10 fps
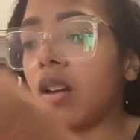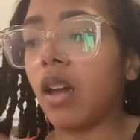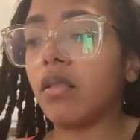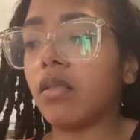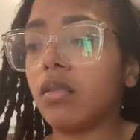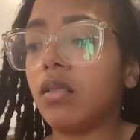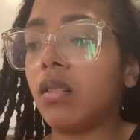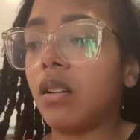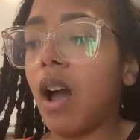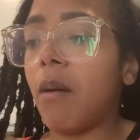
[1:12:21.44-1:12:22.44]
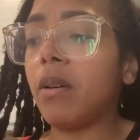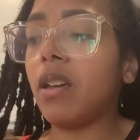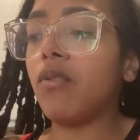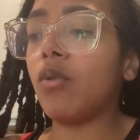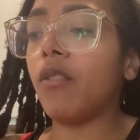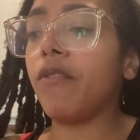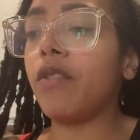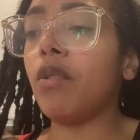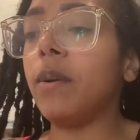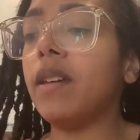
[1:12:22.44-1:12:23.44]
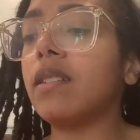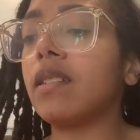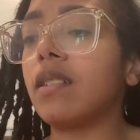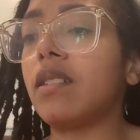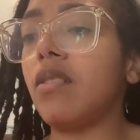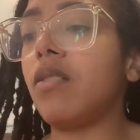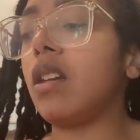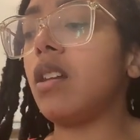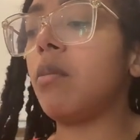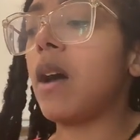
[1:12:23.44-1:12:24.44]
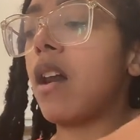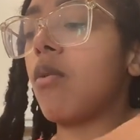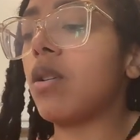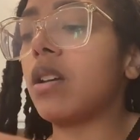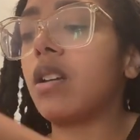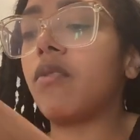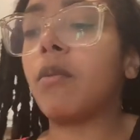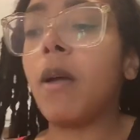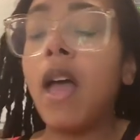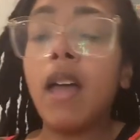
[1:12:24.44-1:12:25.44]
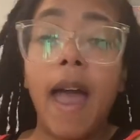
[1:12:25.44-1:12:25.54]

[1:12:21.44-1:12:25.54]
Okay. I'm gonna give you a few pieces to see if he eat it, but I don't want to give him.